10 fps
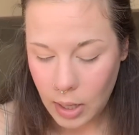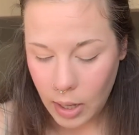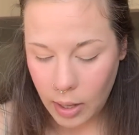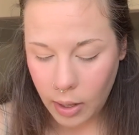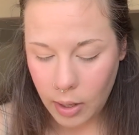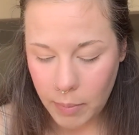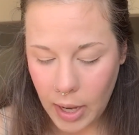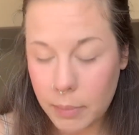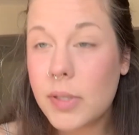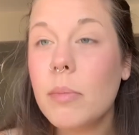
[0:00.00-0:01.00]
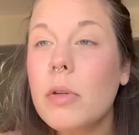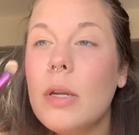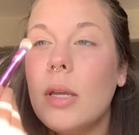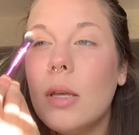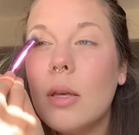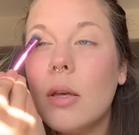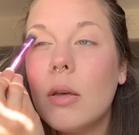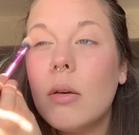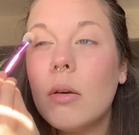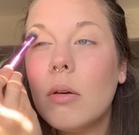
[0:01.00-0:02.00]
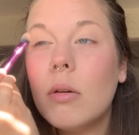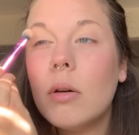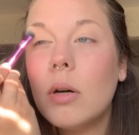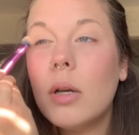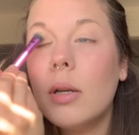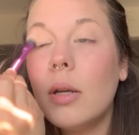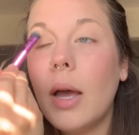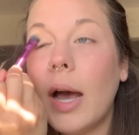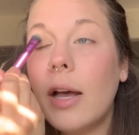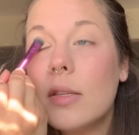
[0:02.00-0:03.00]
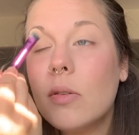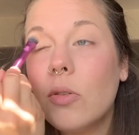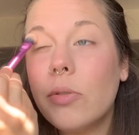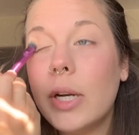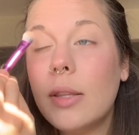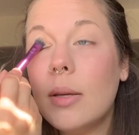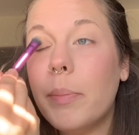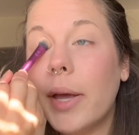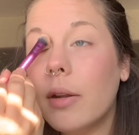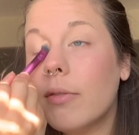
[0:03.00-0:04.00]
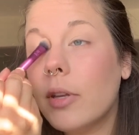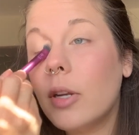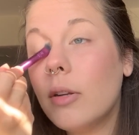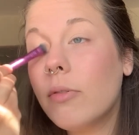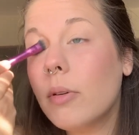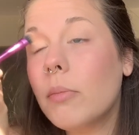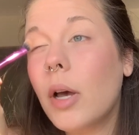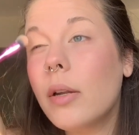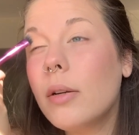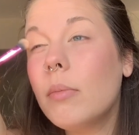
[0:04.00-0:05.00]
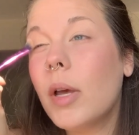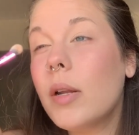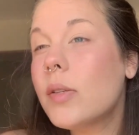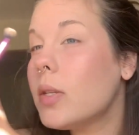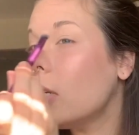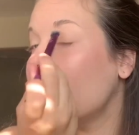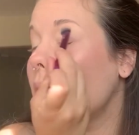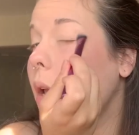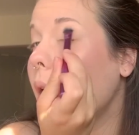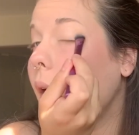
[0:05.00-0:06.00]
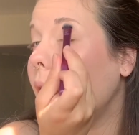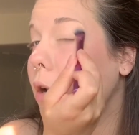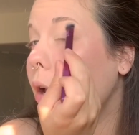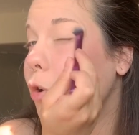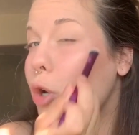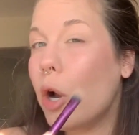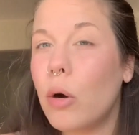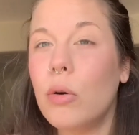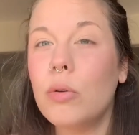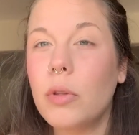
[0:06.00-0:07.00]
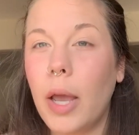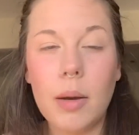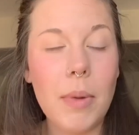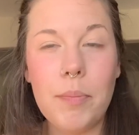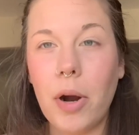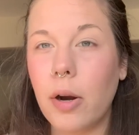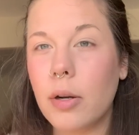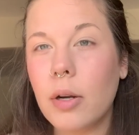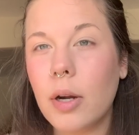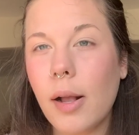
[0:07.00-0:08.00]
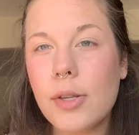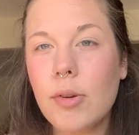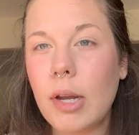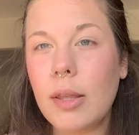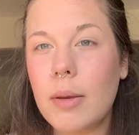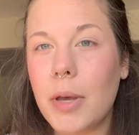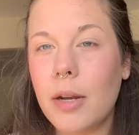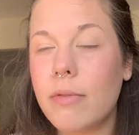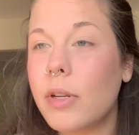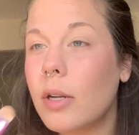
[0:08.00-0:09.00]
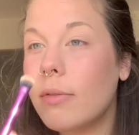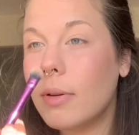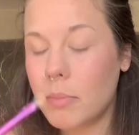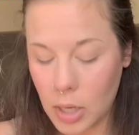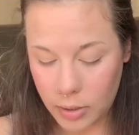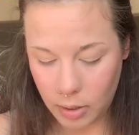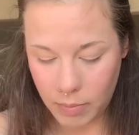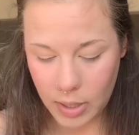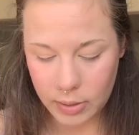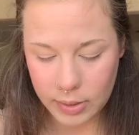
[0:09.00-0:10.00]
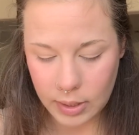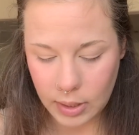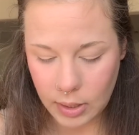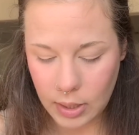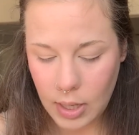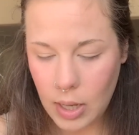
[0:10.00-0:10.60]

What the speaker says: I'm somebody who has greatly benefited from modern medicine, and know like my partner has greatly benefited from modern medicine.